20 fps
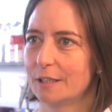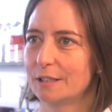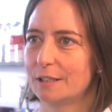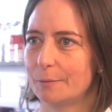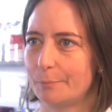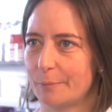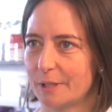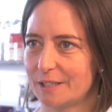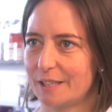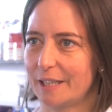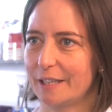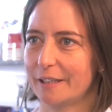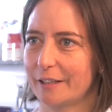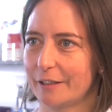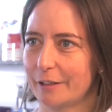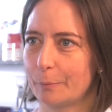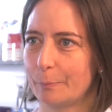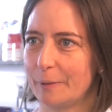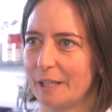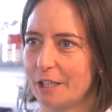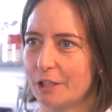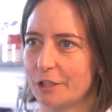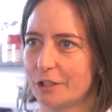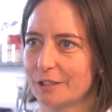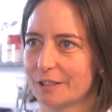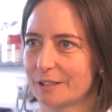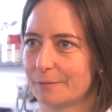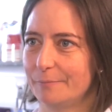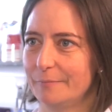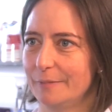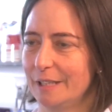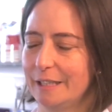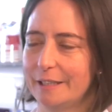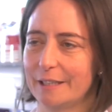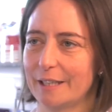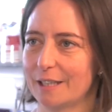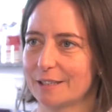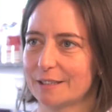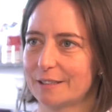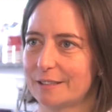to particular patients. I
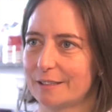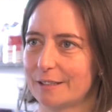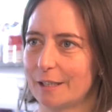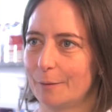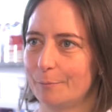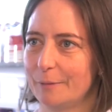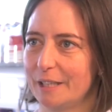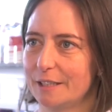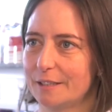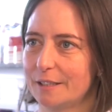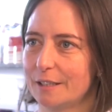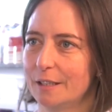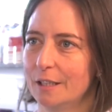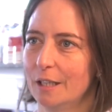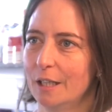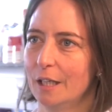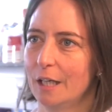mean, that's amazing.